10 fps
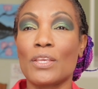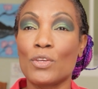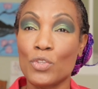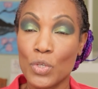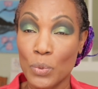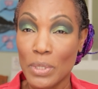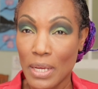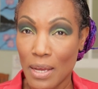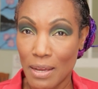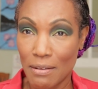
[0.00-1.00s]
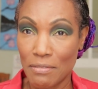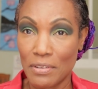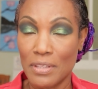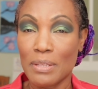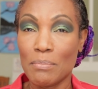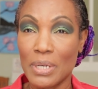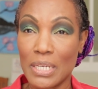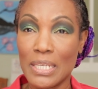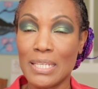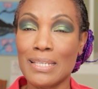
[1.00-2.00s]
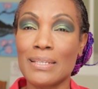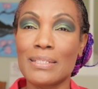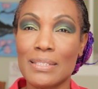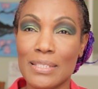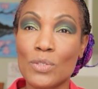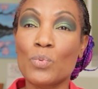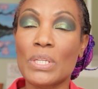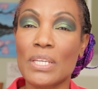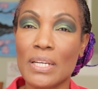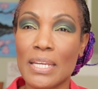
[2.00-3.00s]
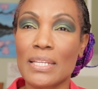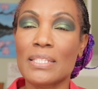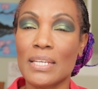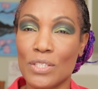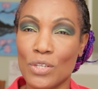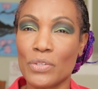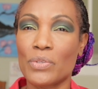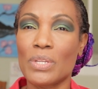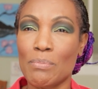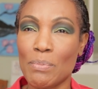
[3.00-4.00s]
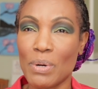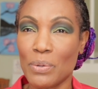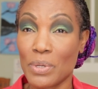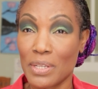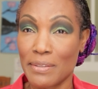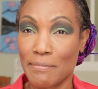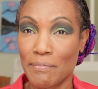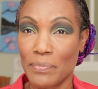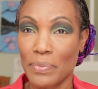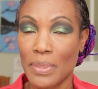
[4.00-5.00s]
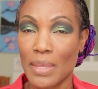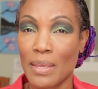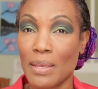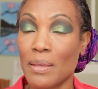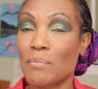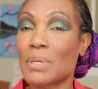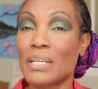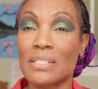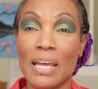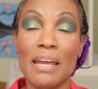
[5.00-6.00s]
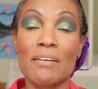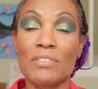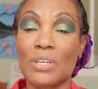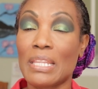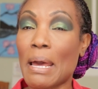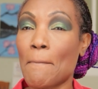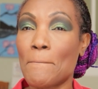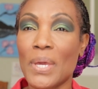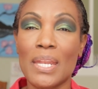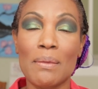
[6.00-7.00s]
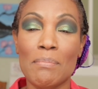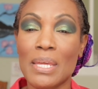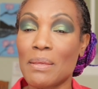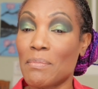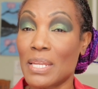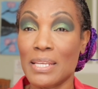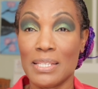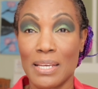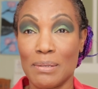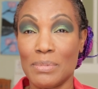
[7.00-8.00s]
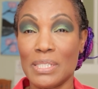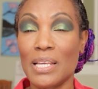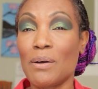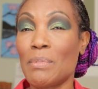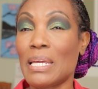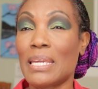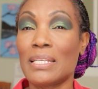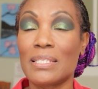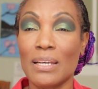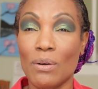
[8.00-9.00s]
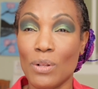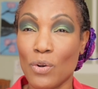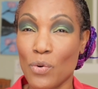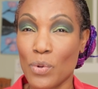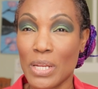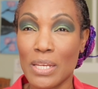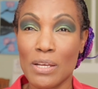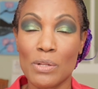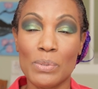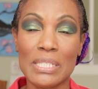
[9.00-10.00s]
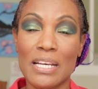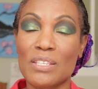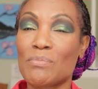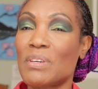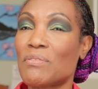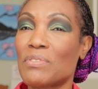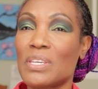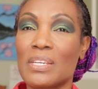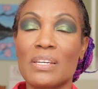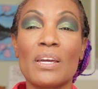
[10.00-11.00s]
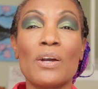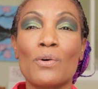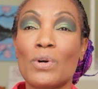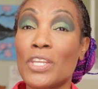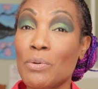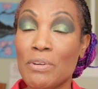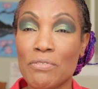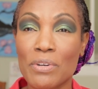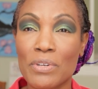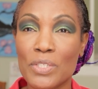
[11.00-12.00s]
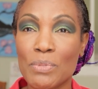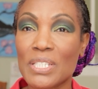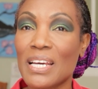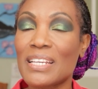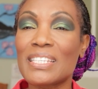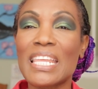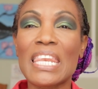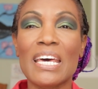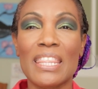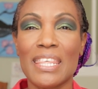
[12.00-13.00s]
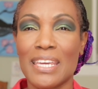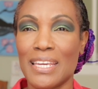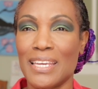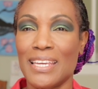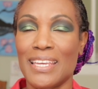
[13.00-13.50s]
you don't have the money, sit with your kids and talk to them about it. Because I have done that many, many, many times. Now my kids are all grown and they always ask me every year, what do you want for Christmas? I say nothing.